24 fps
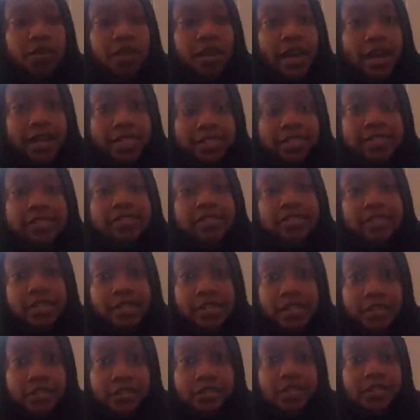as a
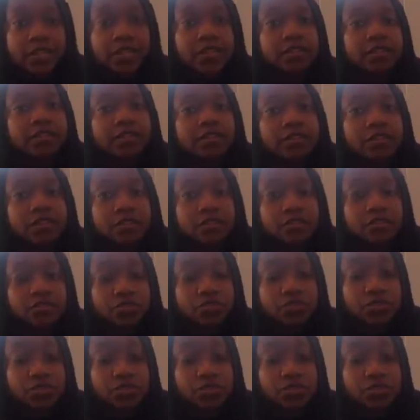slave and the